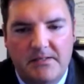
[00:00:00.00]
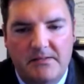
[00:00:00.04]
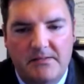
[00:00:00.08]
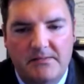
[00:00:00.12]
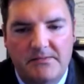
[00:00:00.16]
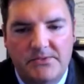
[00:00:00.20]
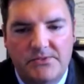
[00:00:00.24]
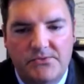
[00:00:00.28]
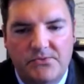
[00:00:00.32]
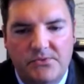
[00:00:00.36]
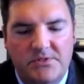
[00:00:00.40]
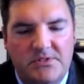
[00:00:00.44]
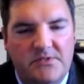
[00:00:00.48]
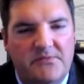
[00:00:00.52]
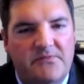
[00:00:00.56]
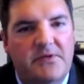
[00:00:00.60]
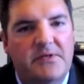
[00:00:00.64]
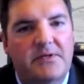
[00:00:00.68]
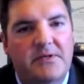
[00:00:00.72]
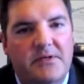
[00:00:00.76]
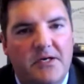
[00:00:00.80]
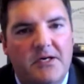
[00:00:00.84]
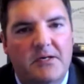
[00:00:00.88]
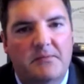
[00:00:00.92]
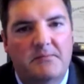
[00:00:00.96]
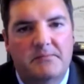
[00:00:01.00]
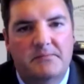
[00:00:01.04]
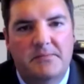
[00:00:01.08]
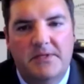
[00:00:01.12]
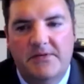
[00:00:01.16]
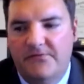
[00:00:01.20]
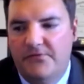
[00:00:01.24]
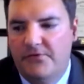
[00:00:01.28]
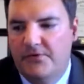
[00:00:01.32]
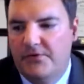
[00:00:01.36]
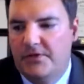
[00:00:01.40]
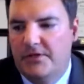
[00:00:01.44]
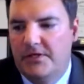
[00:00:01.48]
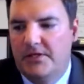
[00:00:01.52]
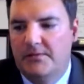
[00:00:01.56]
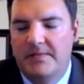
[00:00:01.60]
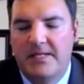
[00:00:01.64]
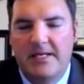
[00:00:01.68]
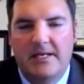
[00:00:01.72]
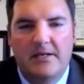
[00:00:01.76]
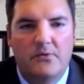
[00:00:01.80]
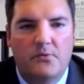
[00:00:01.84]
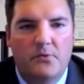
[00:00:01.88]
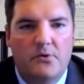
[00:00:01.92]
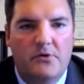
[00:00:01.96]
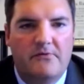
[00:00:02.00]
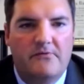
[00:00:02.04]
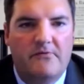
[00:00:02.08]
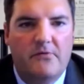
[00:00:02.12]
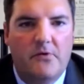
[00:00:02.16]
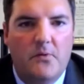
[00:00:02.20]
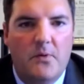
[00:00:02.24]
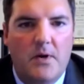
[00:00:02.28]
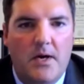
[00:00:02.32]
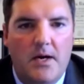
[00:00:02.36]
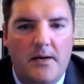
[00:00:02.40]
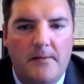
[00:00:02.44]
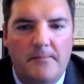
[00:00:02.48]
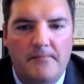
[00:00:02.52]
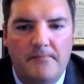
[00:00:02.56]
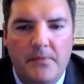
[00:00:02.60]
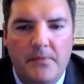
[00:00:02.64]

source of income if you're going to be out of work for a while.